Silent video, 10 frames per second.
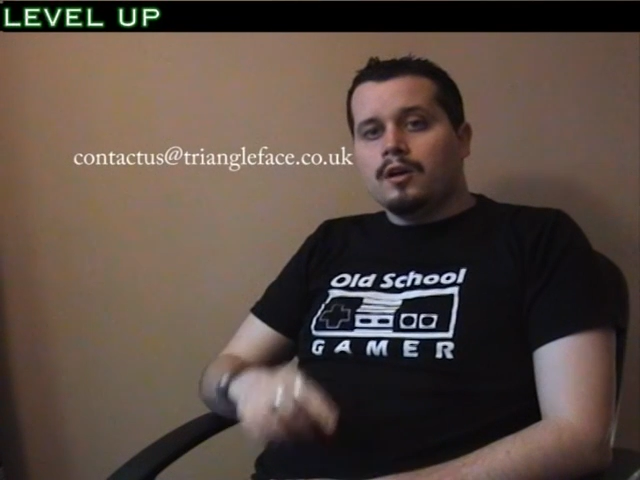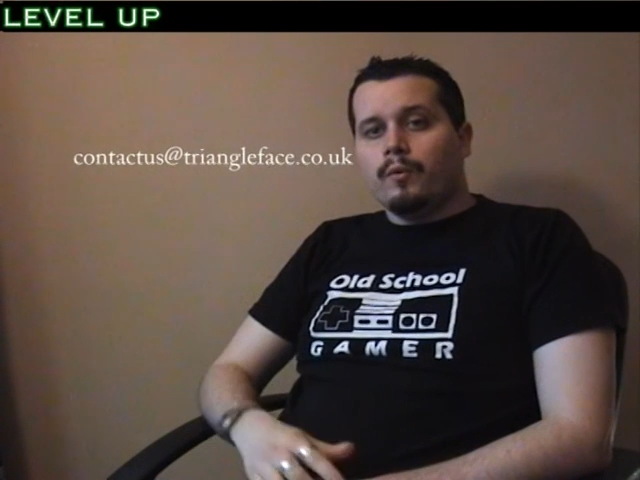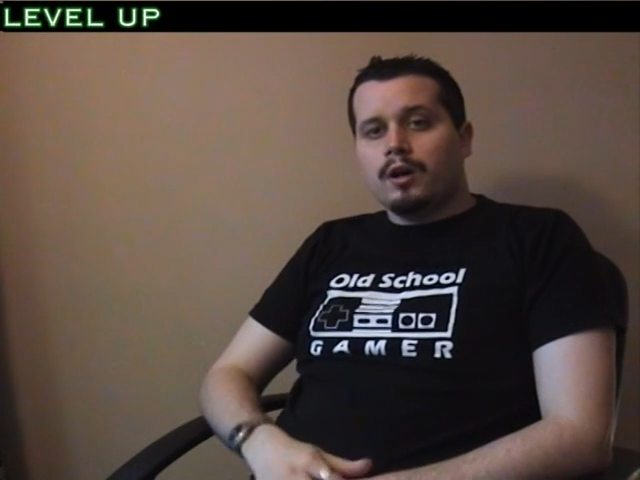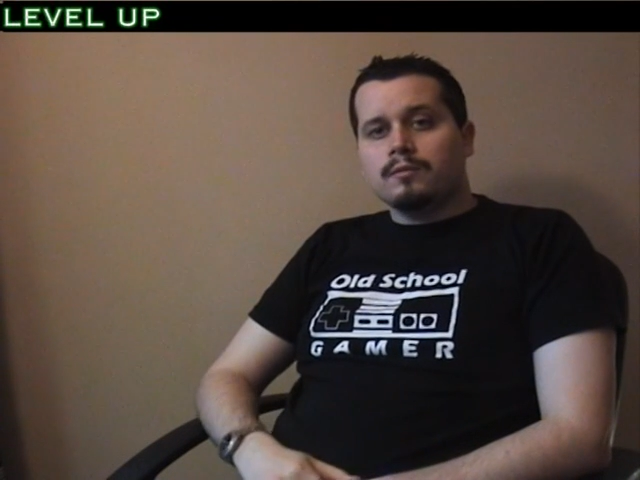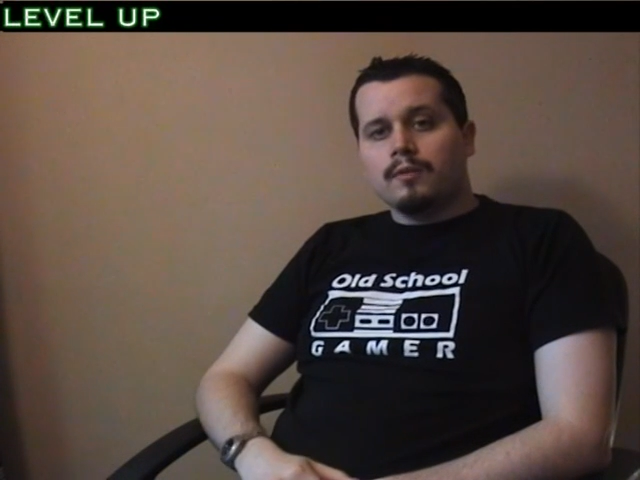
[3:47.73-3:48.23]

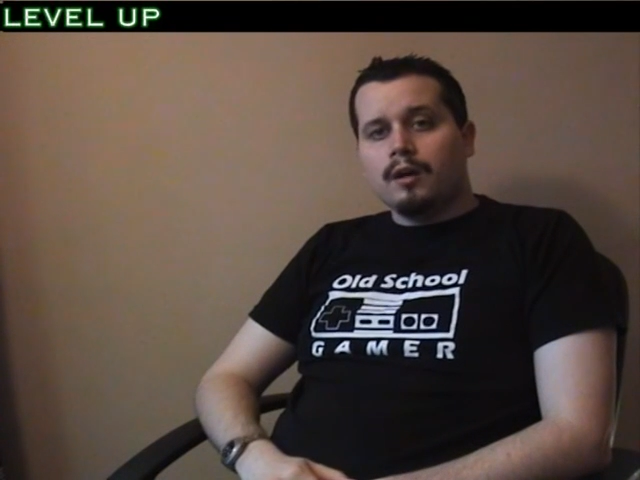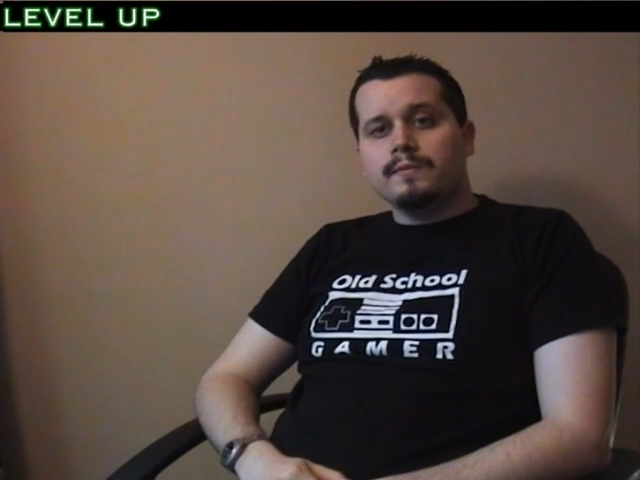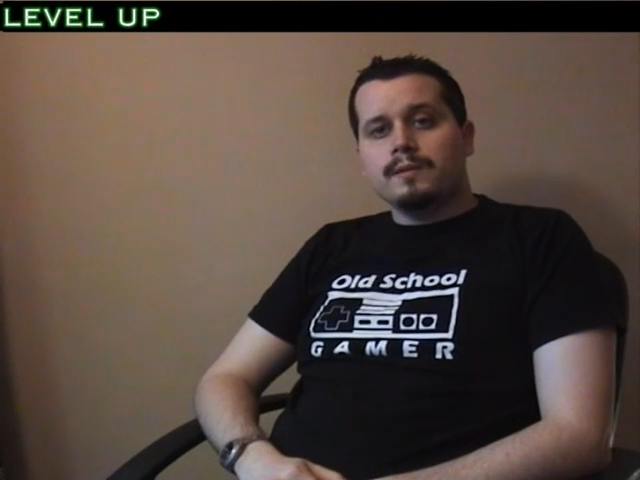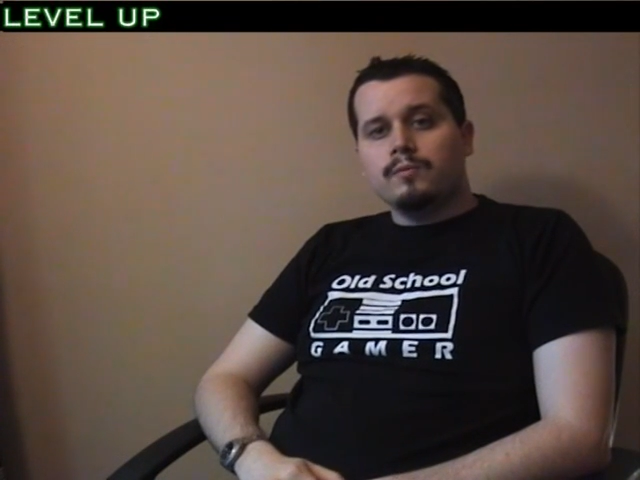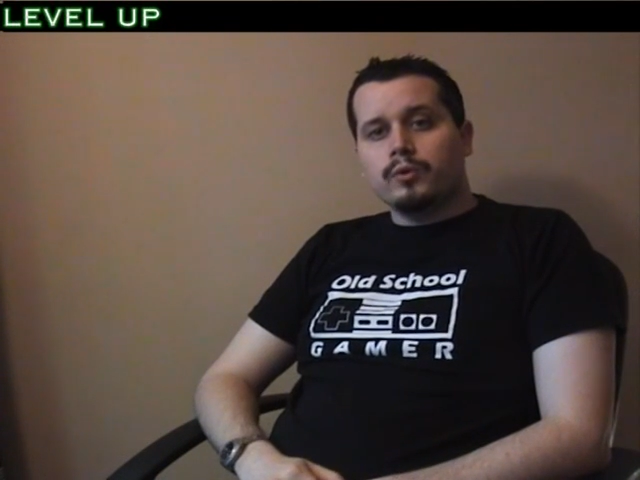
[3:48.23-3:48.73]
Well, I'm
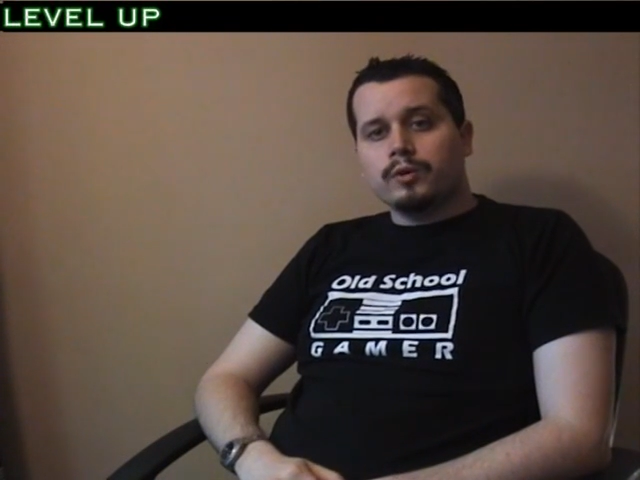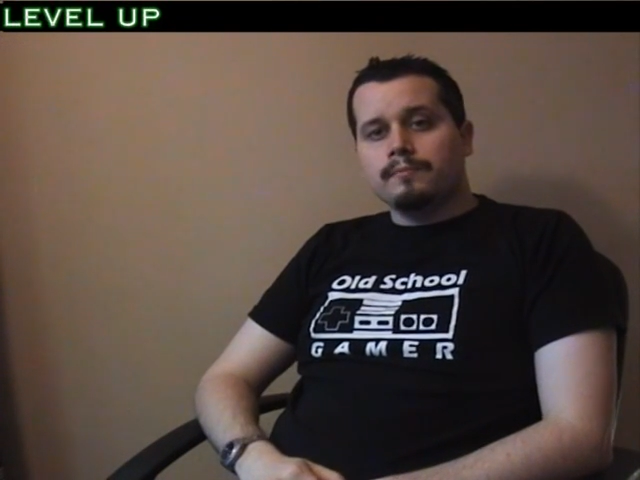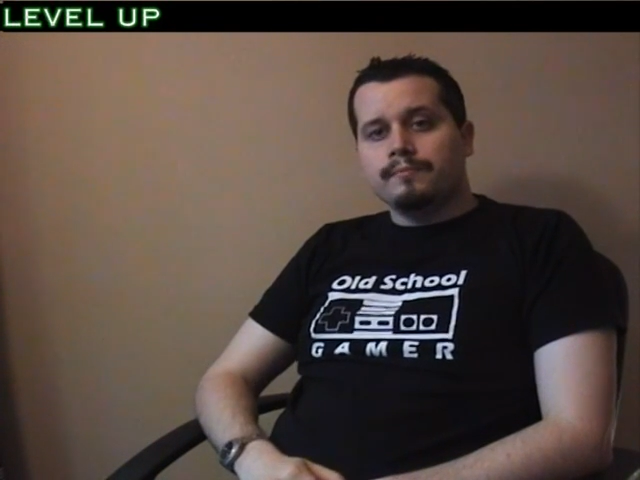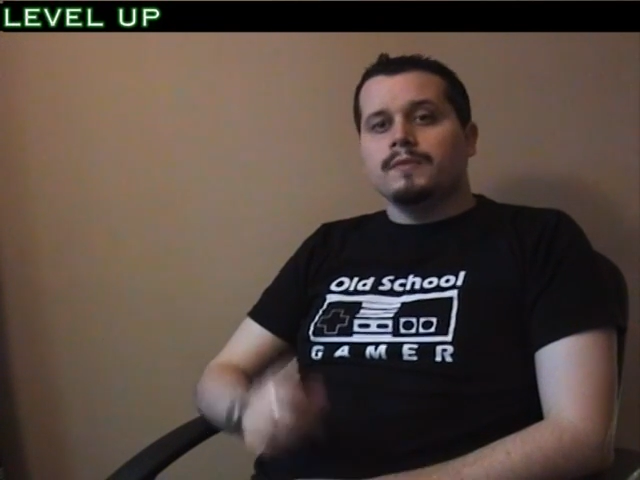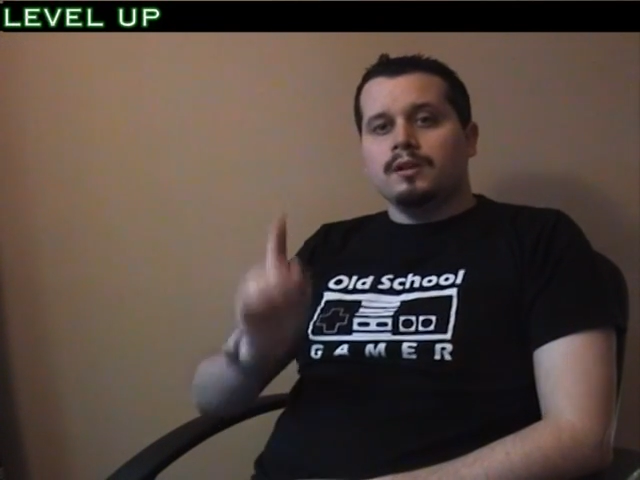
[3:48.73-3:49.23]
Tim
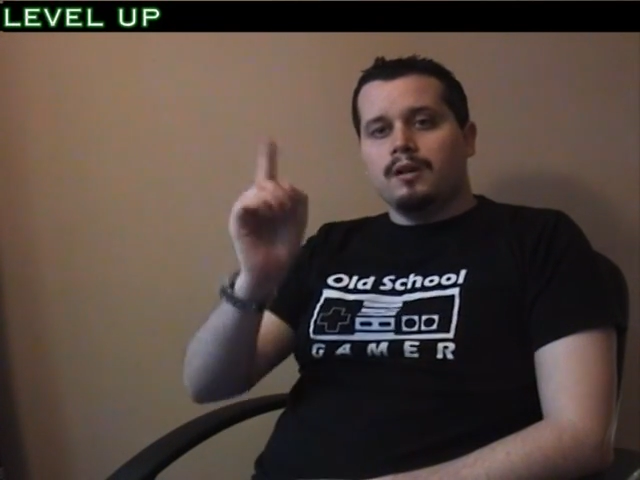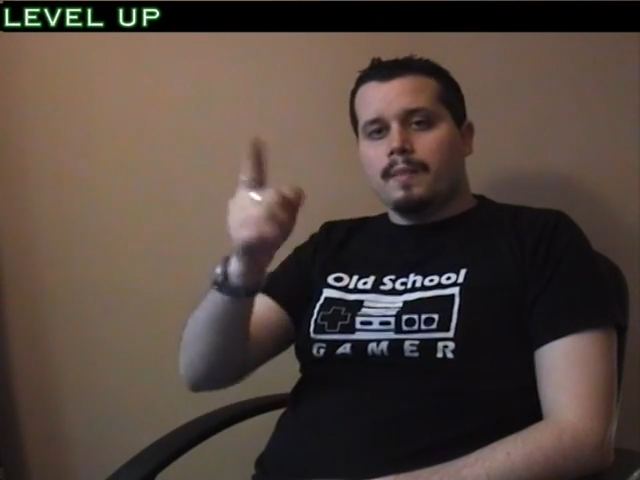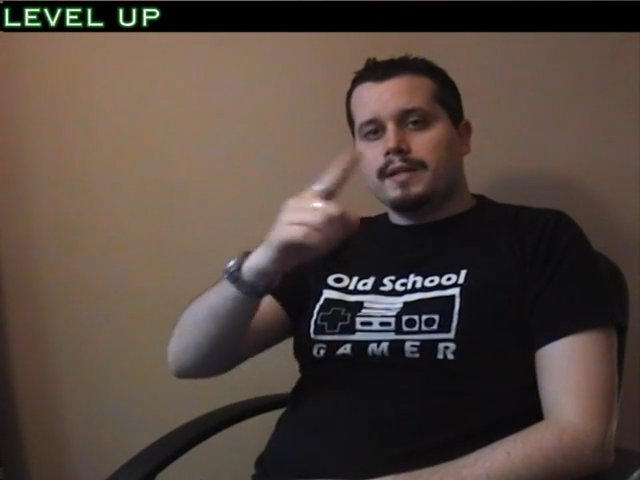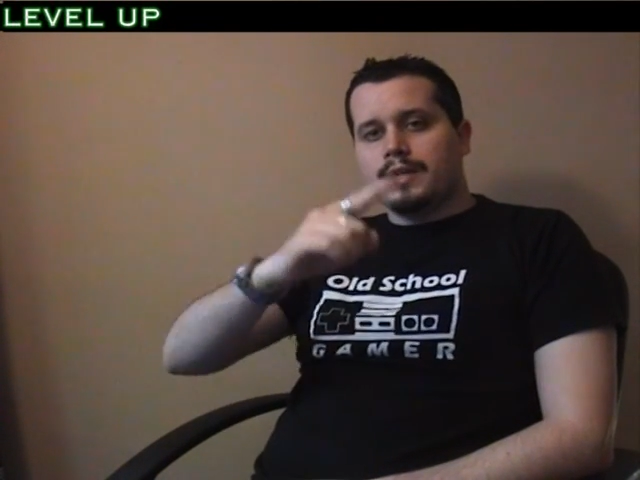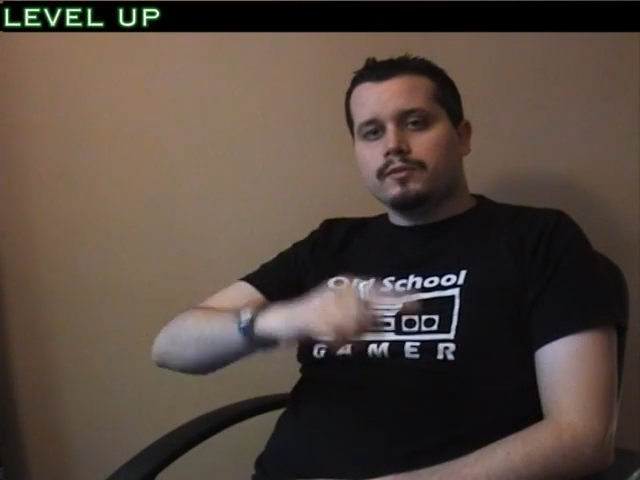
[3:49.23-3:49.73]
Morgan, and
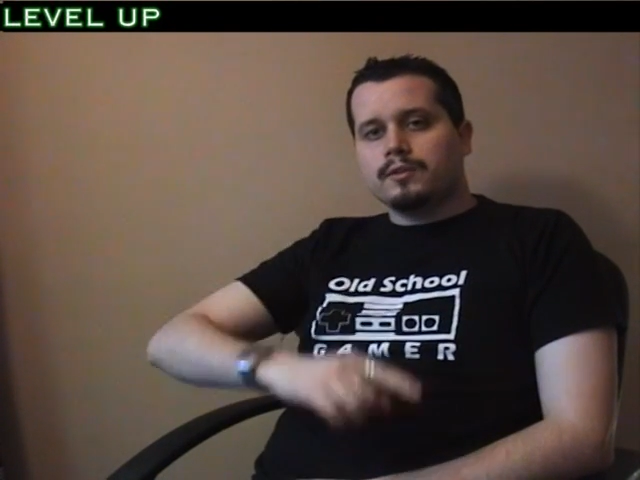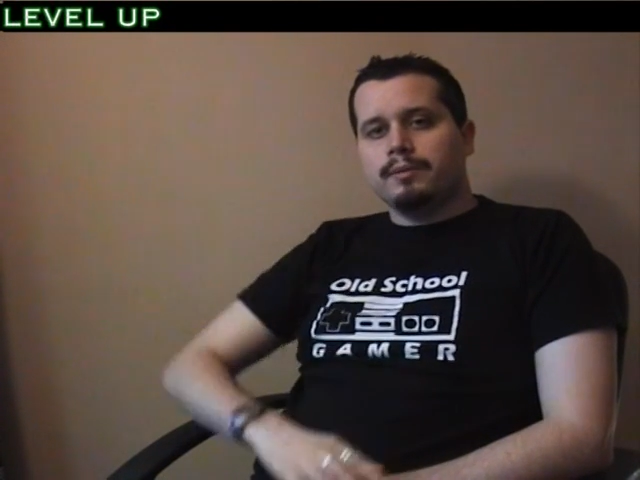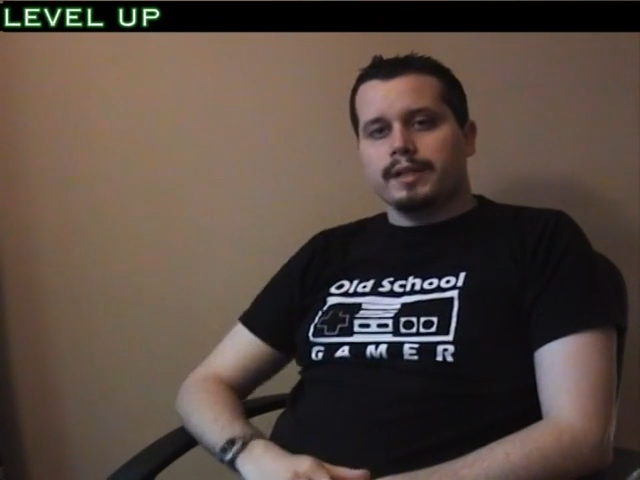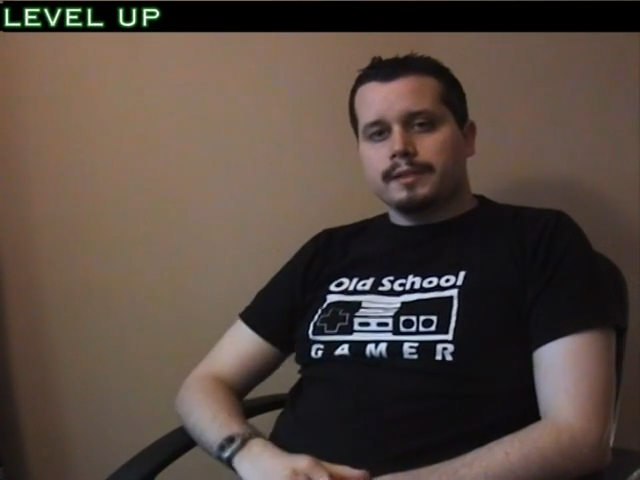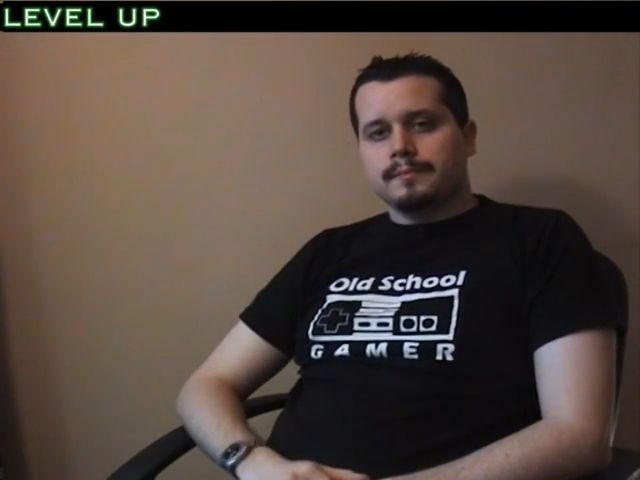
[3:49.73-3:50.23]
this level's
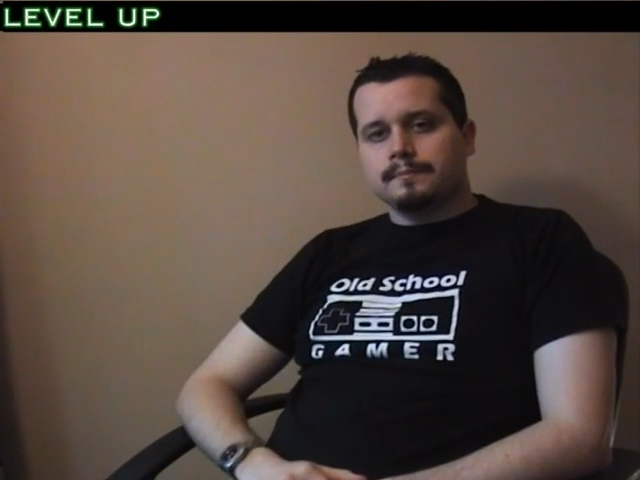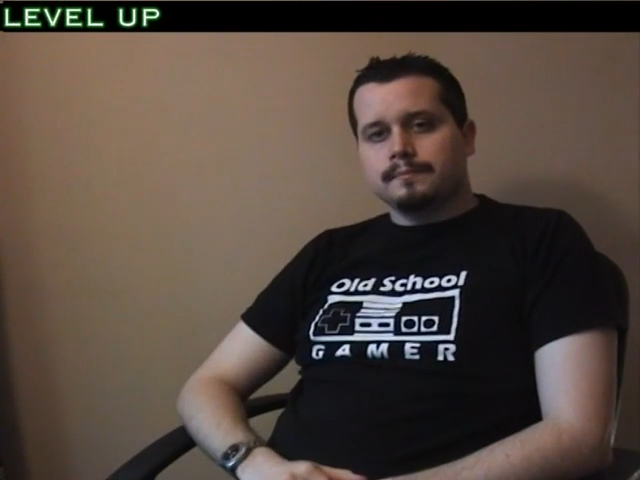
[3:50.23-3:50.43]
complete.